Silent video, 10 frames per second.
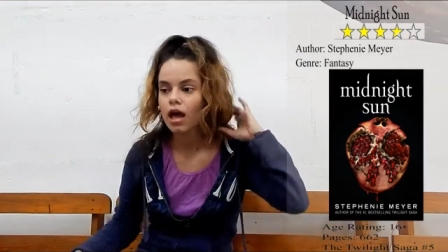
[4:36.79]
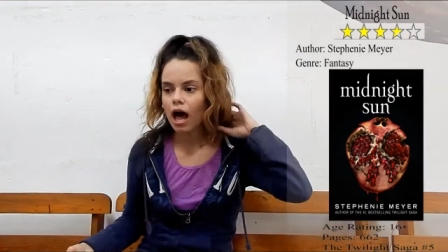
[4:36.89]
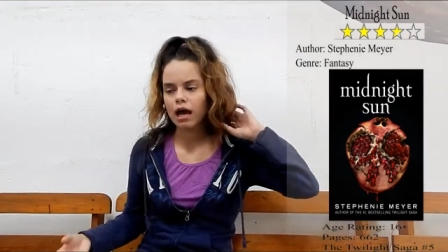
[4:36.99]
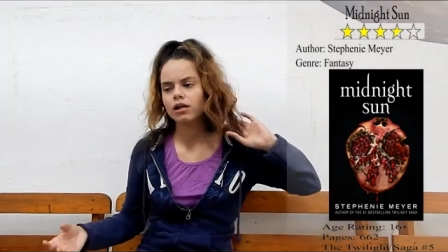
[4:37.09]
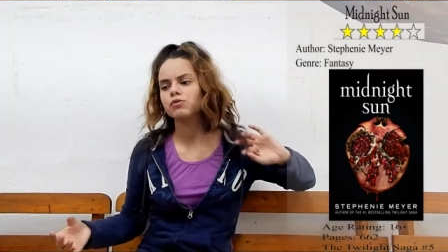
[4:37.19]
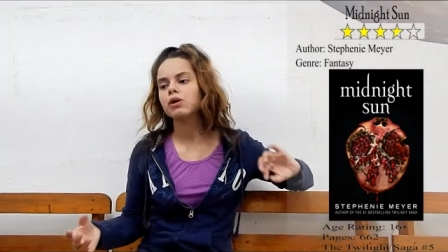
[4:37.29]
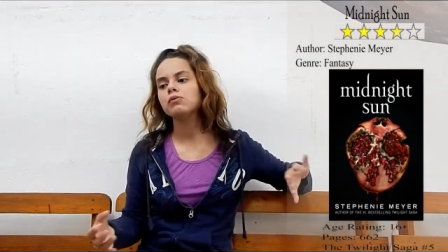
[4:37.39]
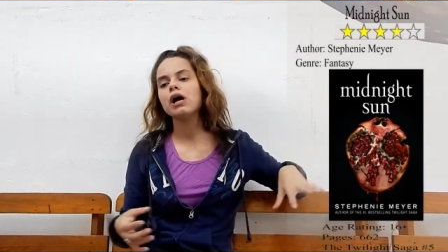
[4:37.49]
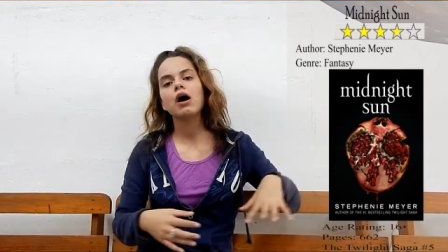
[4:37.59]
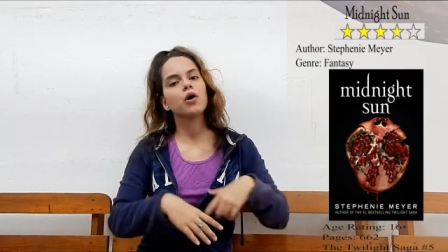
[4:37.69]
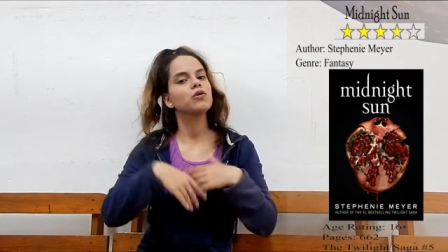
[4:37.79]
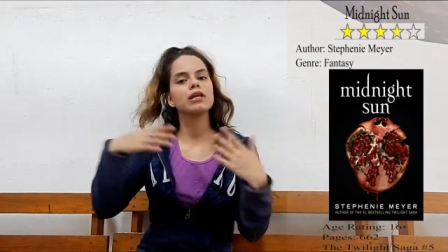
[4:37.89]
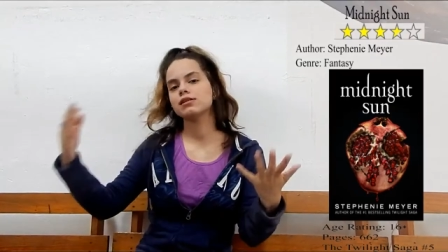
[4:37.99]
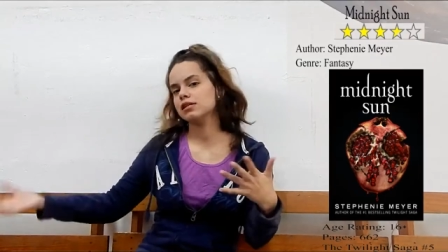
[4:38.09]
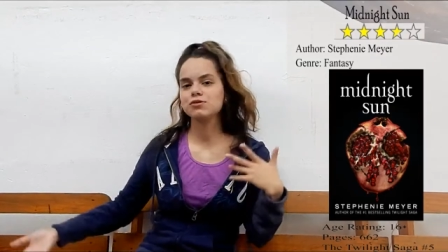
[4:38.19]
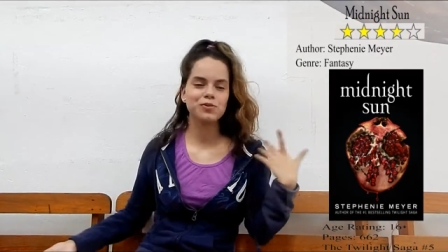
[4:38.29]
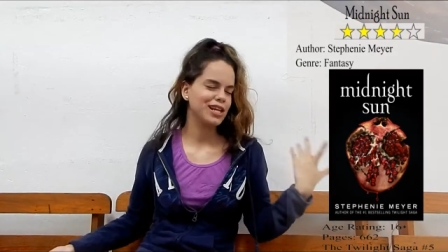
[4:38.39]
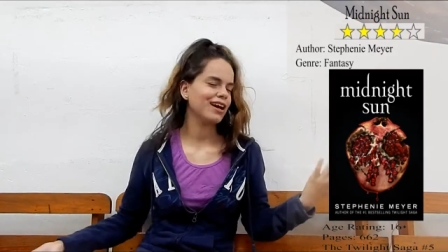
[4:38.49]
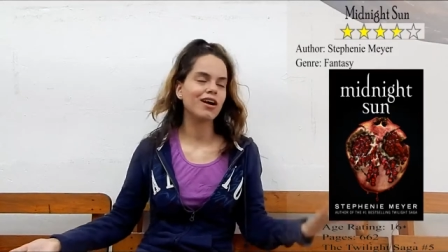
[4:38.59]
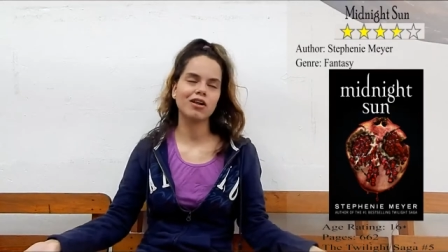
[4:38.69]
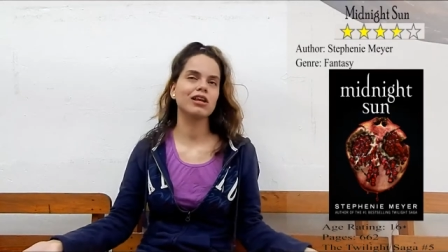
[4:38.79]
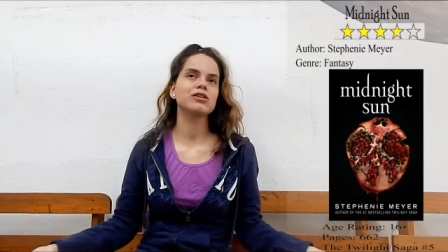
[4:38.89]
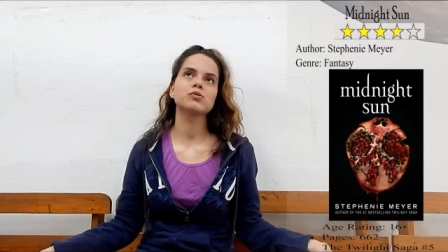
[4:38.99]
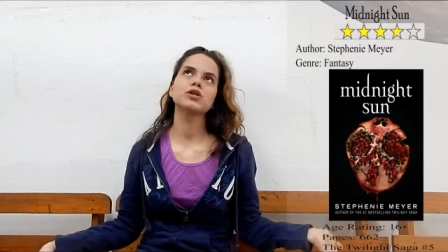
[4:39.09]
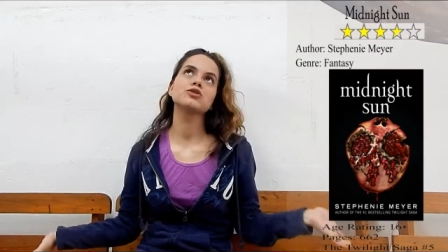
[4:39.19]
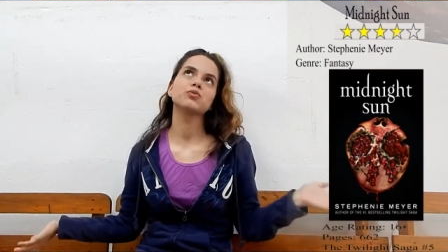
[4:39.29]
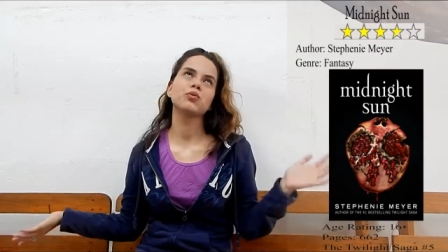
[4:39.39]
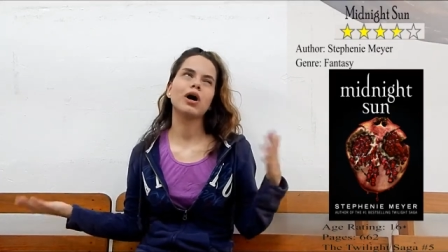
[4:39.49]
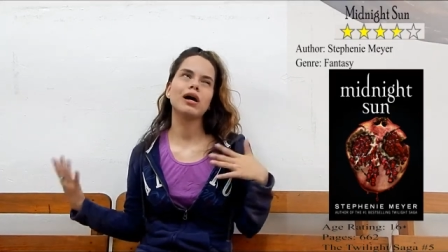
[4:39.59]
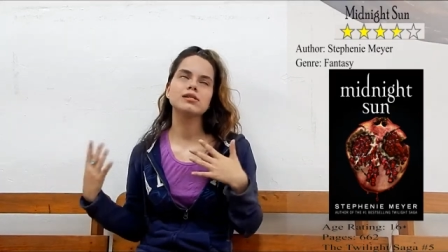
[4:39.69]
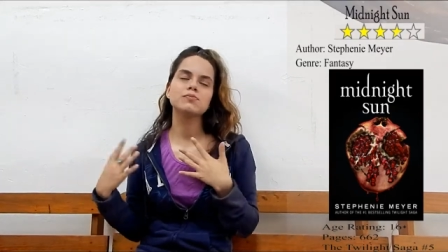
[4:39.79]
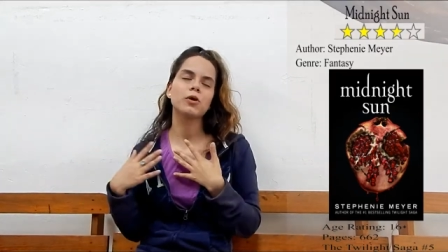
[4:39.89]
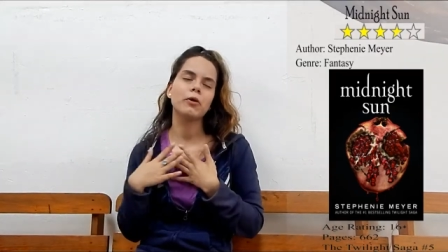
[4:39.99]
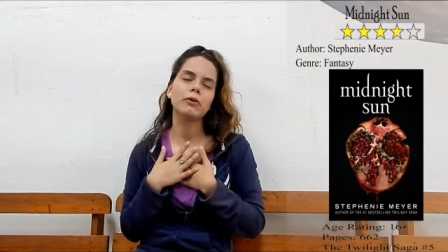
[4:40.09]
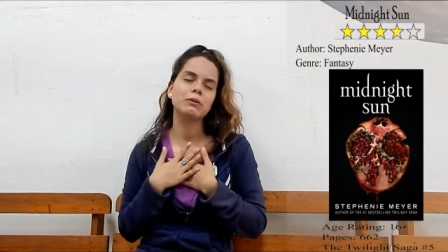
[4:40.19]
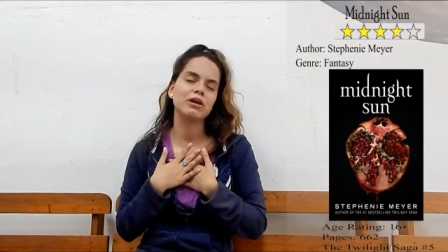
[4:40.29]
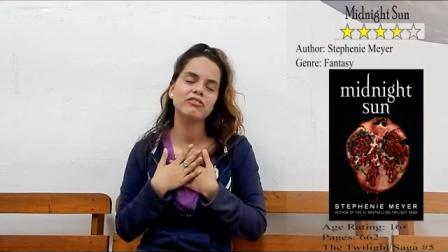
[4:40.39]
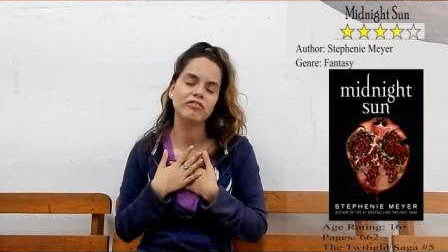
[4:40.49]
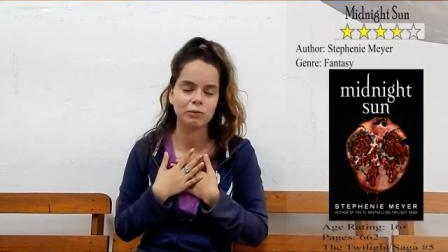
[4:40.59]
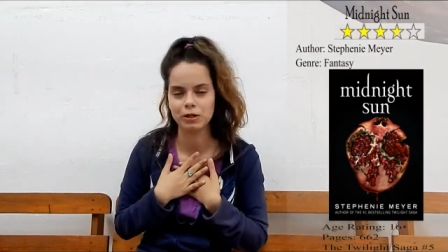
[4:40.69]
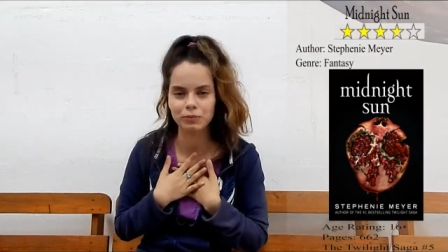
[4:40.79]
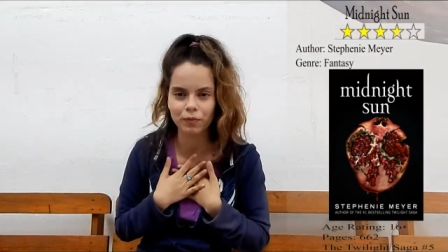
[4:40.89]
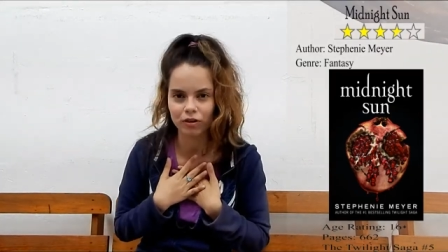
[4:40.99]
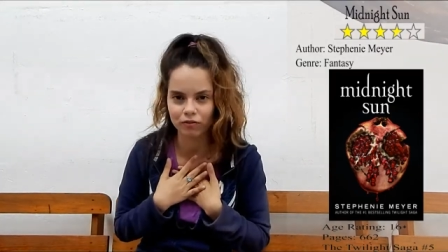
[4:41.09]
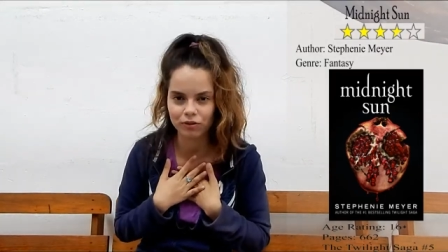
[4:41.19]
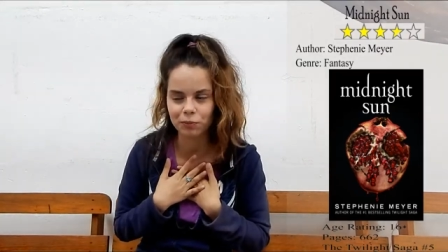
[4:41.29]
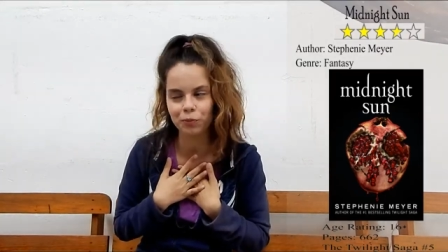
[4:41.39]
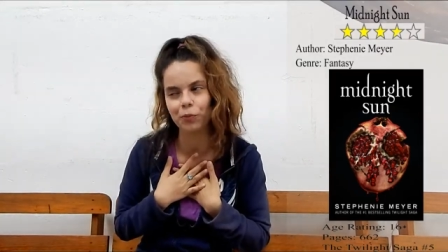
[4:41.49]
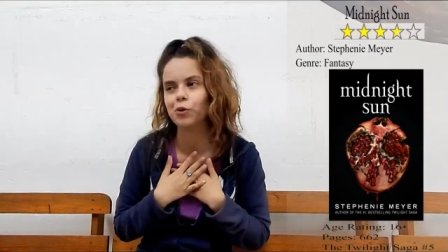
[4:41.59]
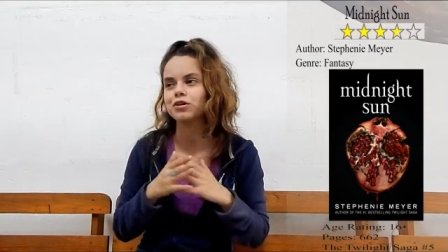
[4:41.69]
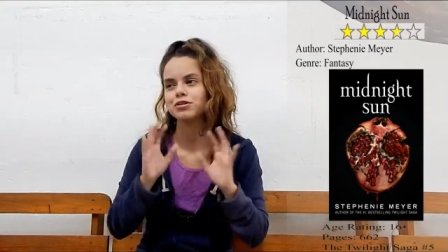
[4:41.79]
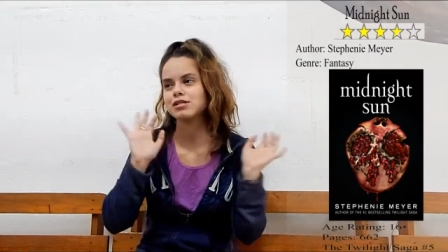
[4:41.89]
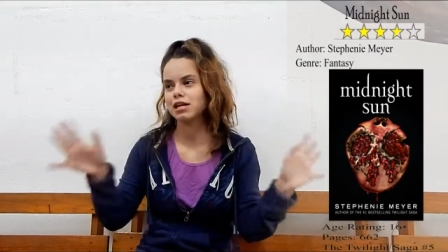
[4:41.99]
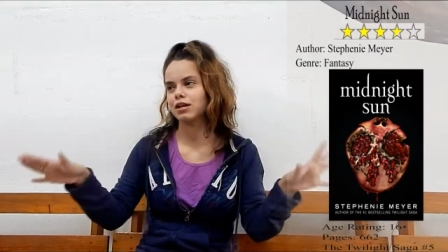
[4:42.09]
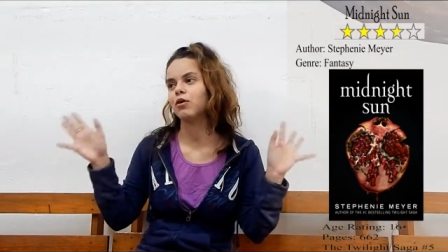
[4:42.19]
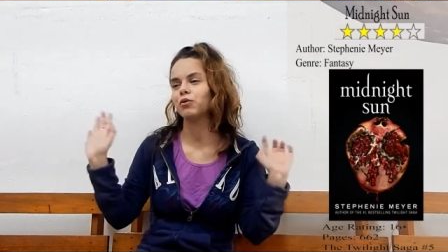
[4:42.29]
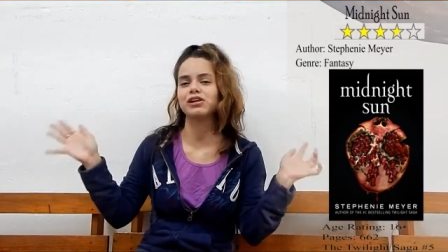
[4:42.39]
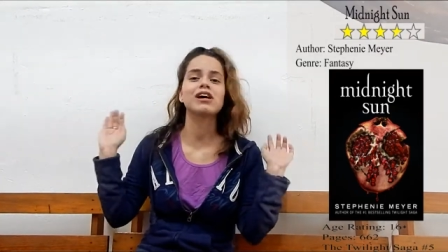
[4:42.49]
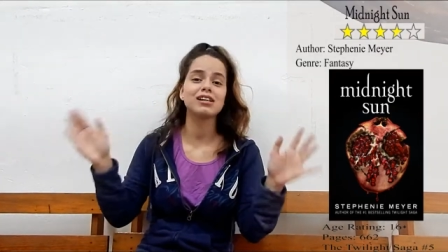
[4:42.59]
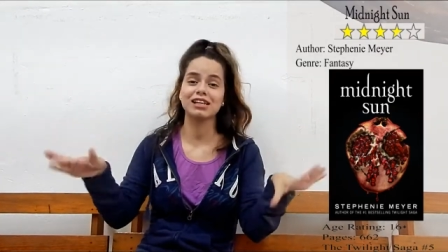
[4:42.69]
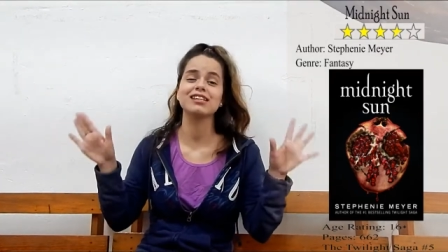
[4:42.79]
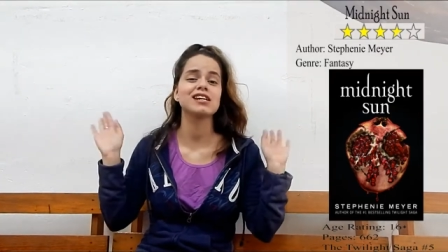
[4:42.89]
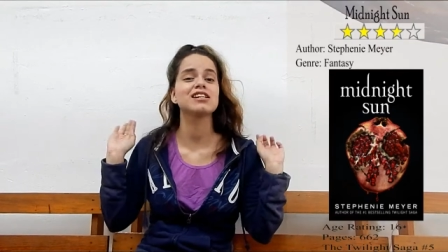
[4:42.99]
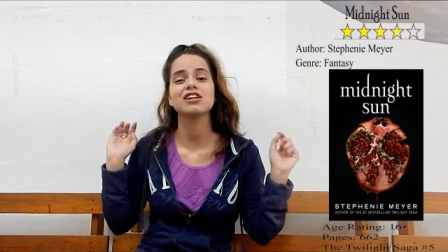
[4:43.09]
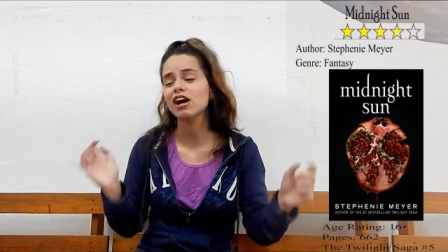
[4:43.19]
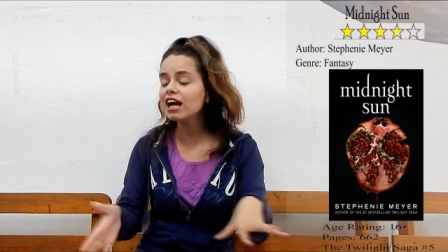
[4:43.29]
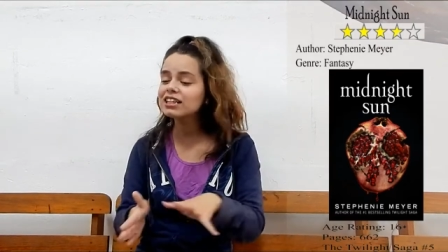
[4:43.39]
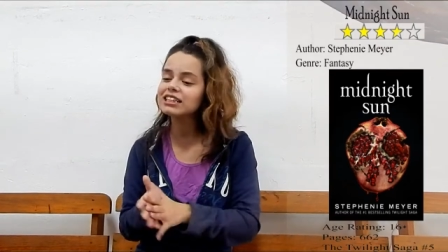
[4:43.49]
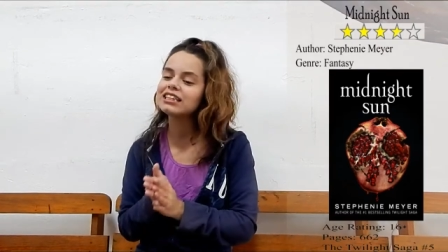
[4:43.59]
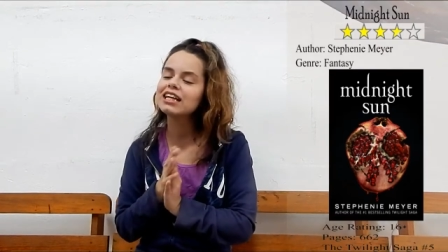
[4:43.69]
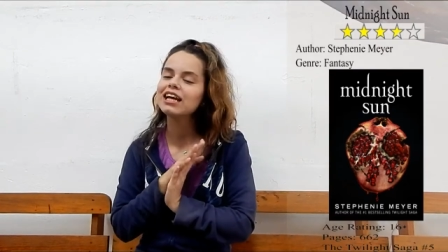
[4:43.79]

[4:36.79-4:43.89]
and as well how all the scenes with the Cullens, which was probably my favorite part of the book, just seeing all the Cullens interacting.